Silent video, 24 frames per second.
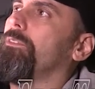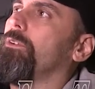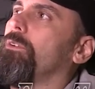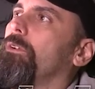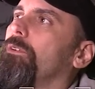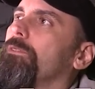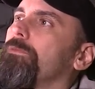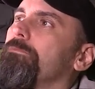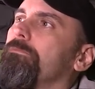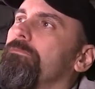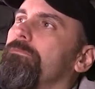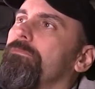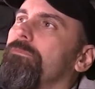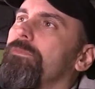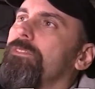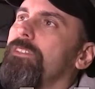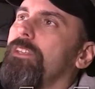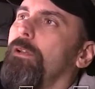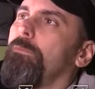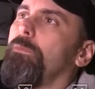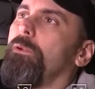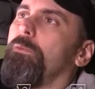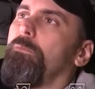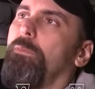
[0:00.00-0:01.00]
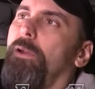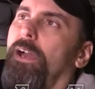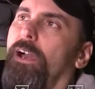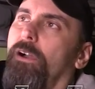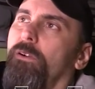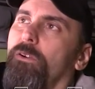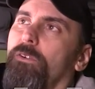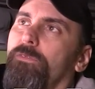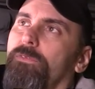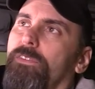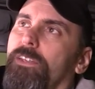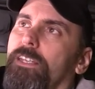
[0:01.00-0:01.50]
their own separate
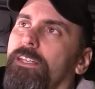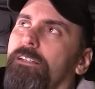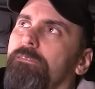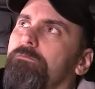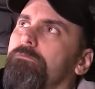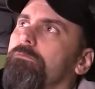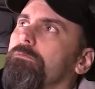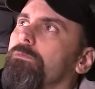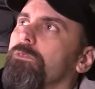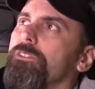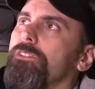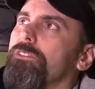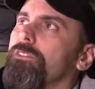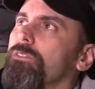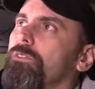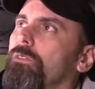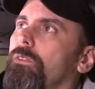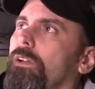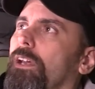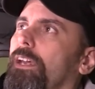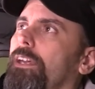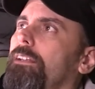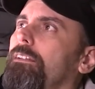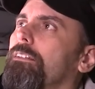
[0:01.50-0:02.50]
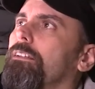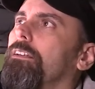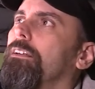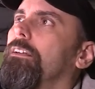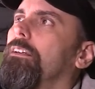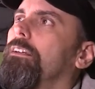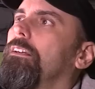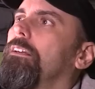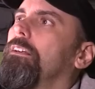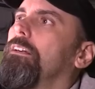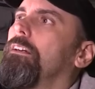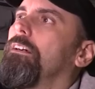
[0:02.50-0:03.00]
power feed, which is great,
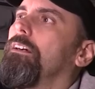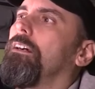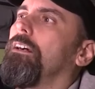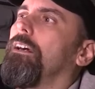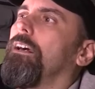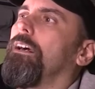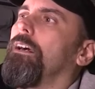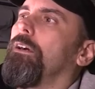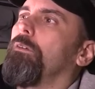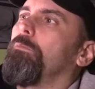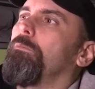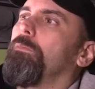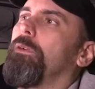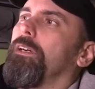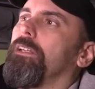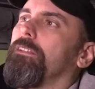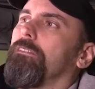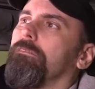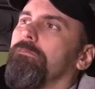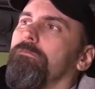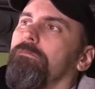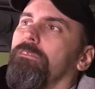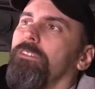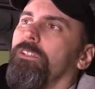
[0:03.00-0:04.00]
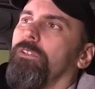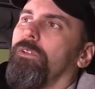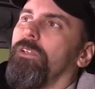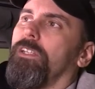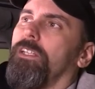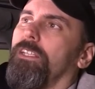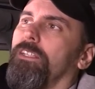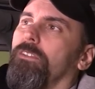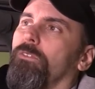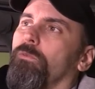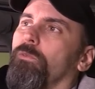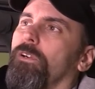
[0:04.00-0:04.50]
uh, but you
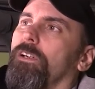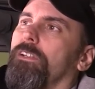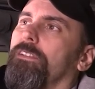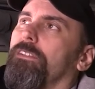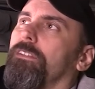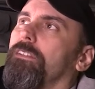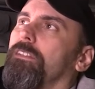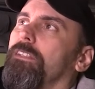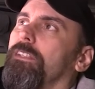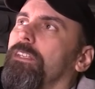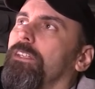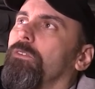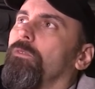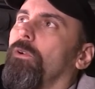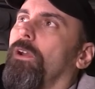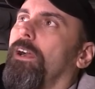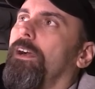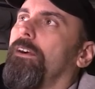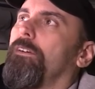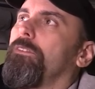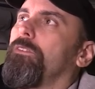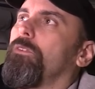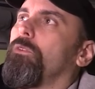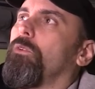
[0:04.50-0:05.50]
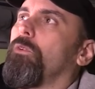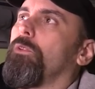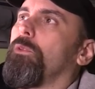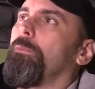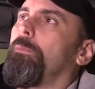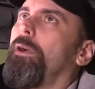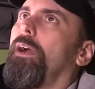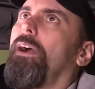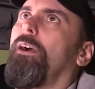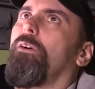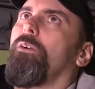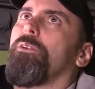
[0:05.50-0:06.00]
can either run the ground or the
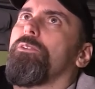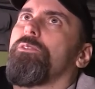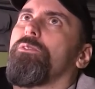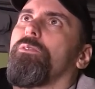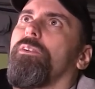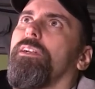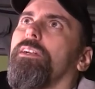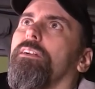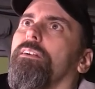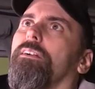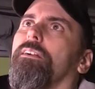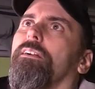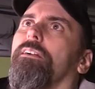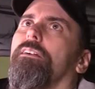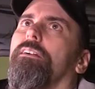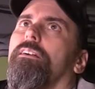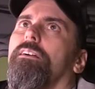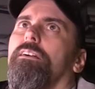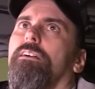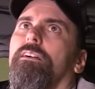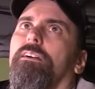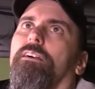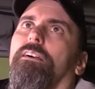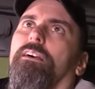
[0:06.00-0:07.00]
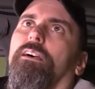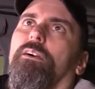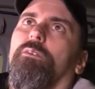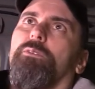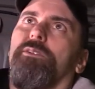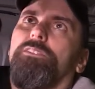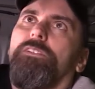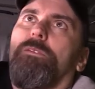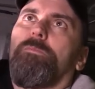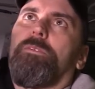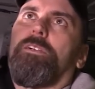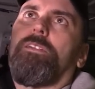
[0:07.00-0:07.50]
power trigger. Uh,
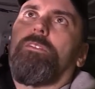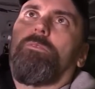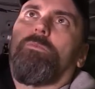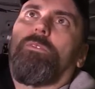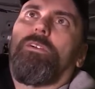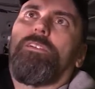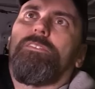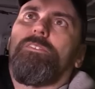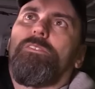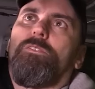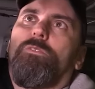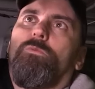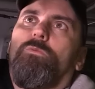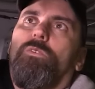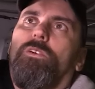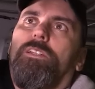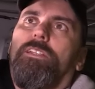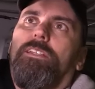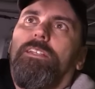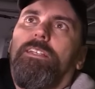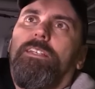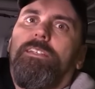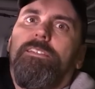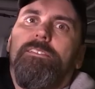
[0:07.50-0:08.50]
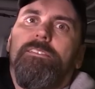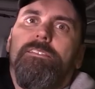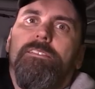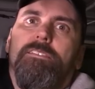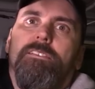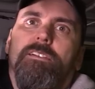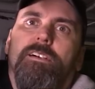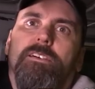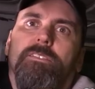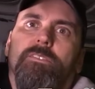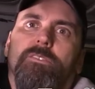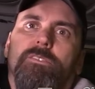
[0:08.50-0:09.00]
which I'm going to run to one of
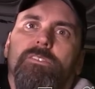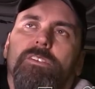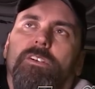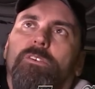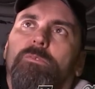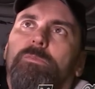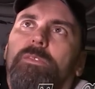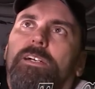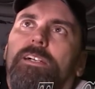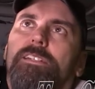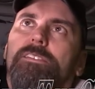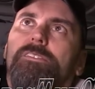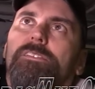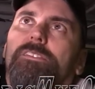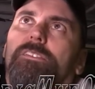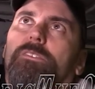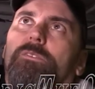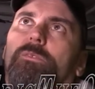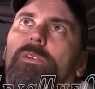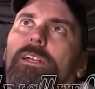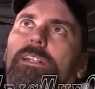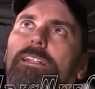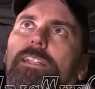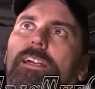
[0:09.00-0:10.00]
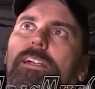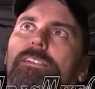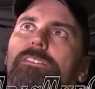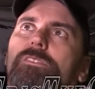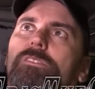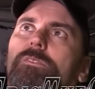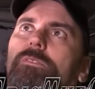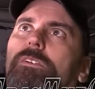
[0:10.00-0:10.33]
these other dome lights that are right next